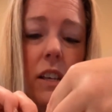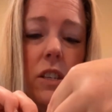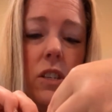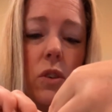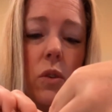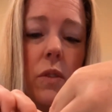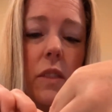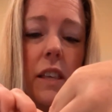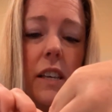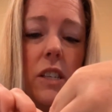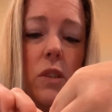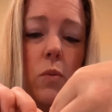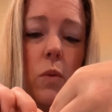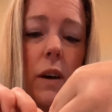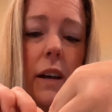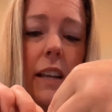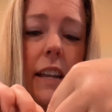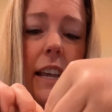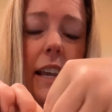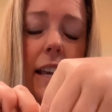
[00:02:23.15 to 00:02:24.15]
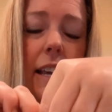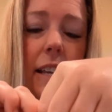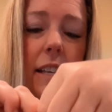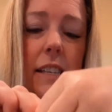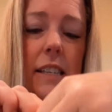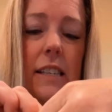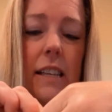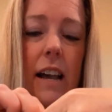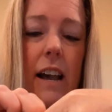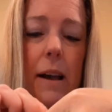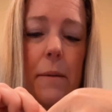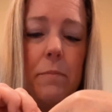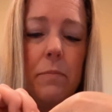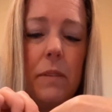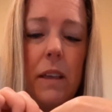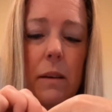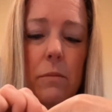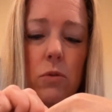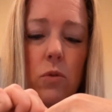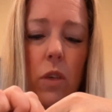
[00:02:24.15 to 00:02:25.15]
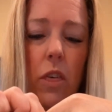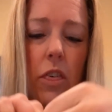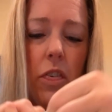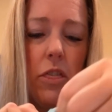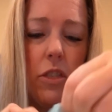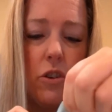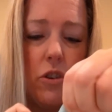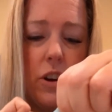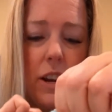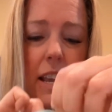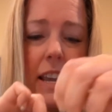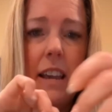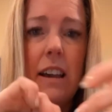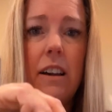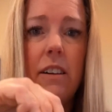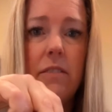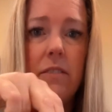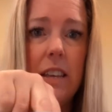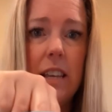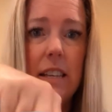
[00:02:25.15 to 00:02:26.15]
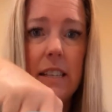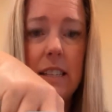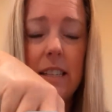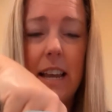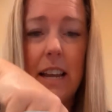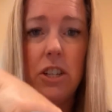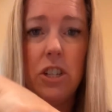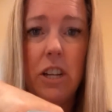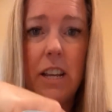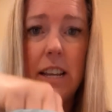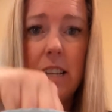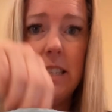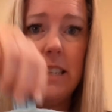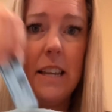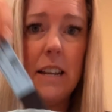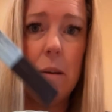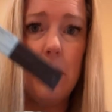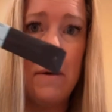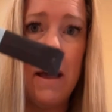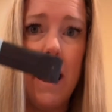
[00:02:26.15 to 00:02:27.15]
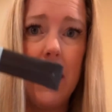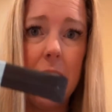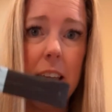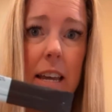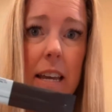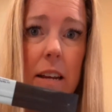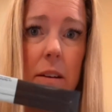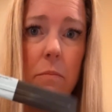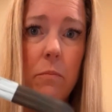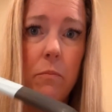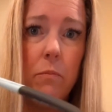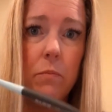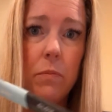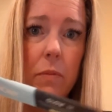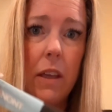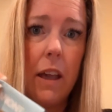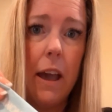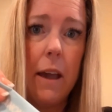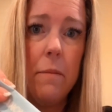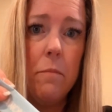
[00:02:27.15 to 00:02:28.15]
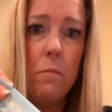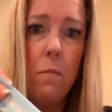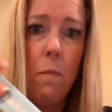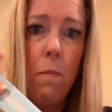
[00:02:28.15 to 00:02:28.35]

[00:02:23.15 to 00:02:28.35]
So this one is comes with 30 of these sachets in a packet, okay?